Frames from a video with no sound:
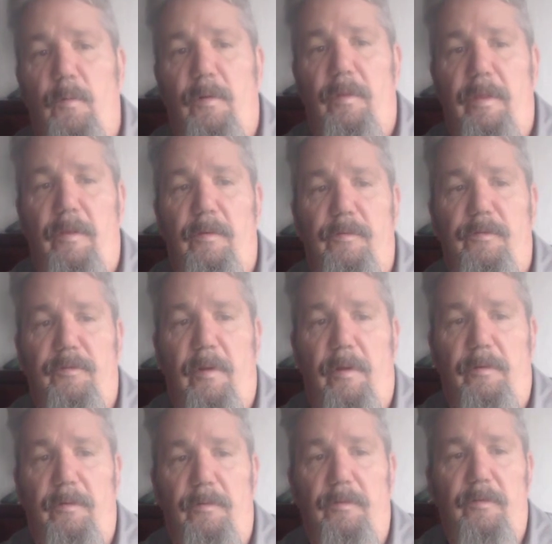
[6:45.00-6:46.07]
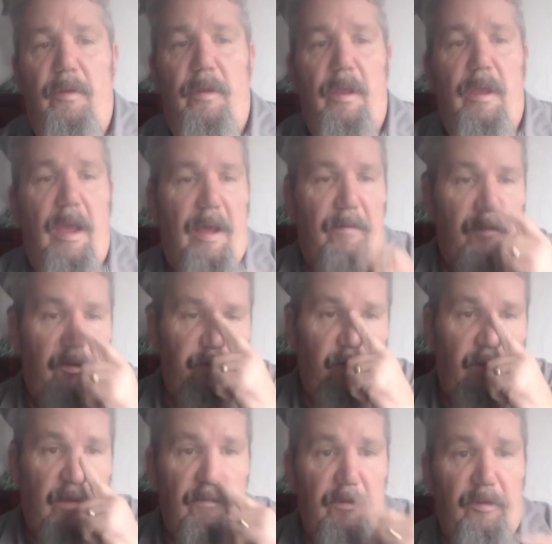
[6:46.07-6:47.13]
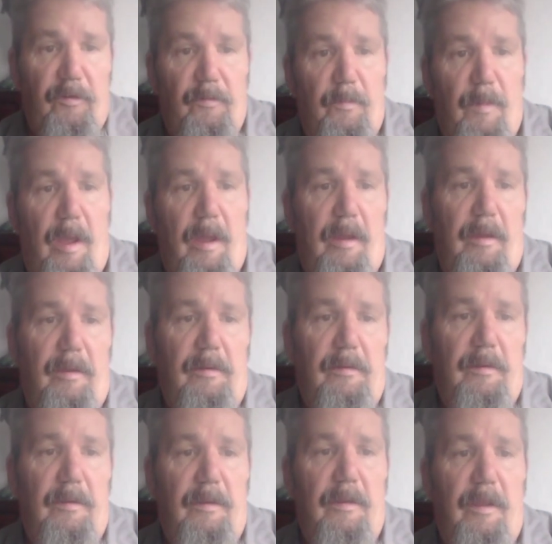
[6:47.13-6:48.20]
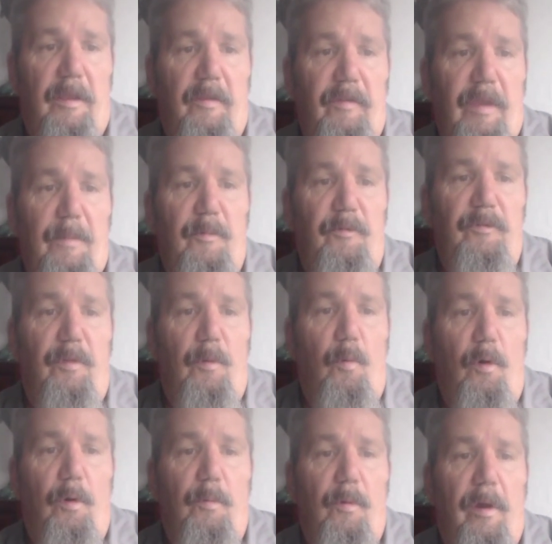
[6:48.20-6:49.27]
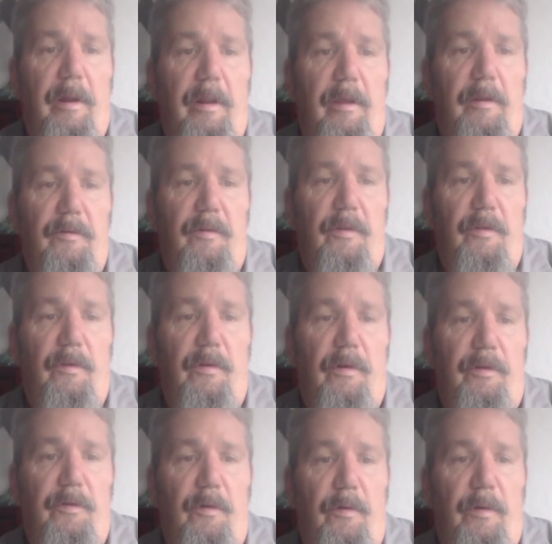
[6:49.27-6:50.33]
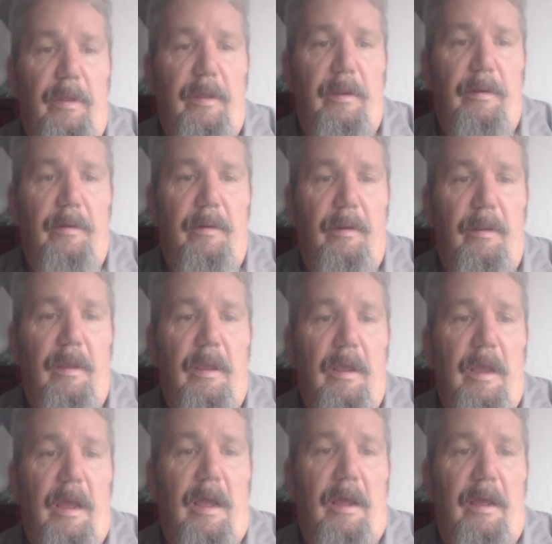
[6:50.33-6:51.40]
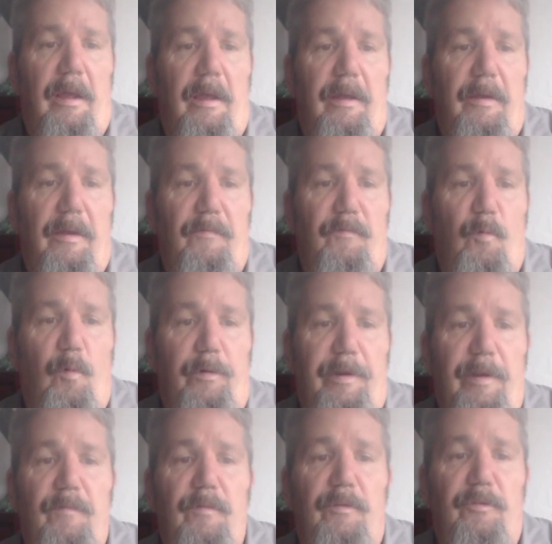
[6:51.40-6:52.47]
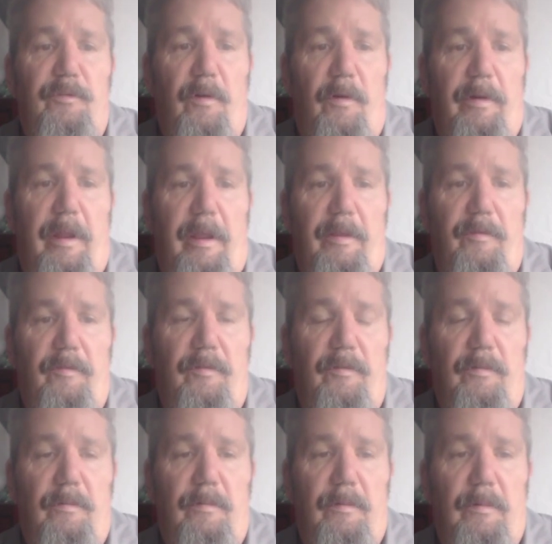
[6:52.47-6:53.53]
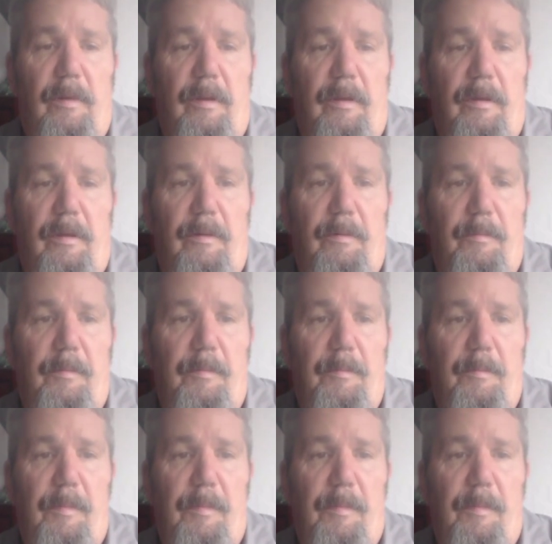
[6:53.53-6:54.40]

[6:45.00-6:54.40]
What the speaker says: one of the other instructors. I've also given you some examples of the work product that you're going to turn in for different start dates. And